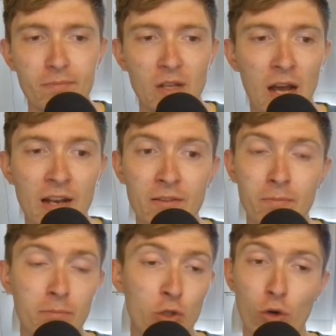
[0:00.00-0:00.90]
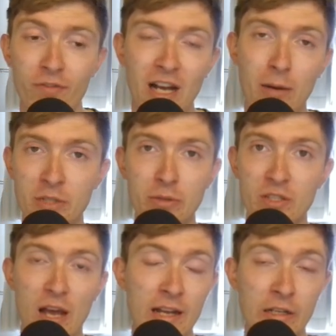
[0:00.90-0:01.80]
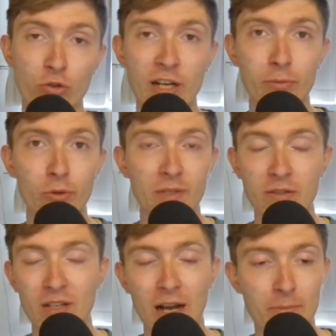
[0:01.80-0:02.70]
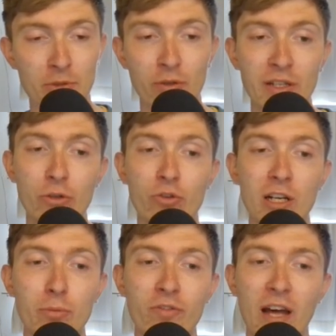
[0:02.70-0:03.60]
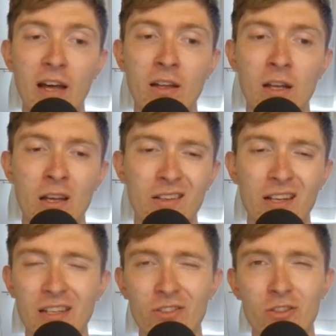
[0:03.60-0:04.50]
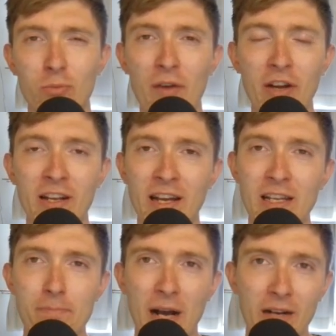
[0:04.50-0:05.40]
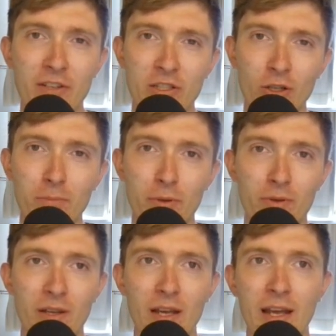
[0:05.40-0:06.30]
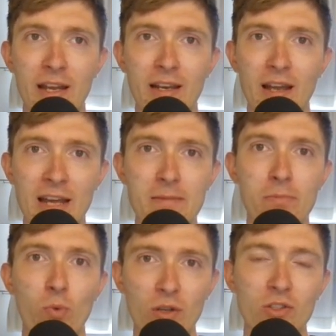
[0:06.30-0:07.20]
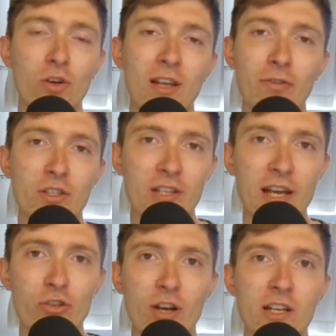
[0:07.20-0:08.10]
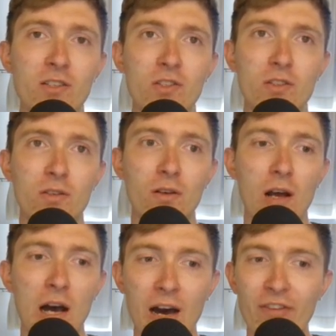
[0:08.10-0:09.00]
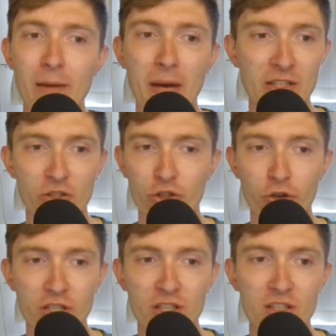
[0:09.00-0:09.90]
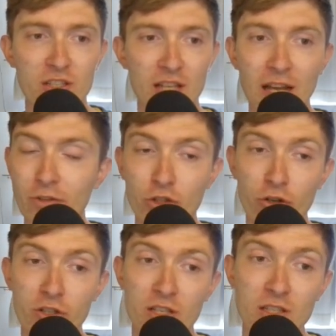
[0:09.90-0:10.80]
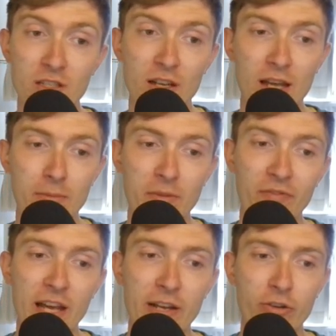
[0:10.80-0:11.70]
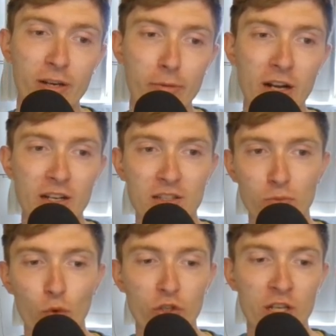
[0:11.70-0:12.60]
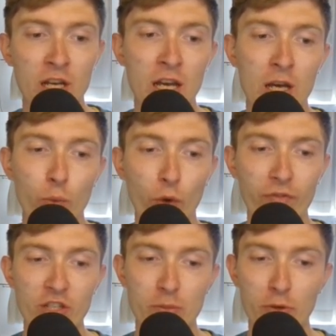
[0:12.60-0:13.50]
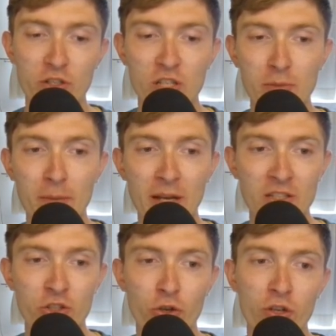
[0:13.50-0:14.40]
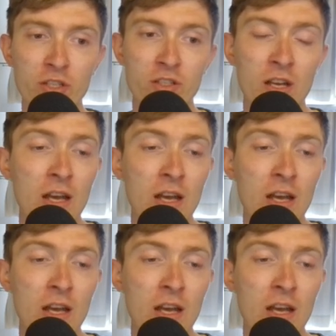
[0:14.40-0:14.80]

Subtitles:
And Tour of the Alps, he was incredible. He was absolutely incredible there. Yeah, it's just whether can he back this up in a World Tour level stage race? Are there better choices, safer choices than him in the 8 credit brackets? Would one of the sprinters be a better choice?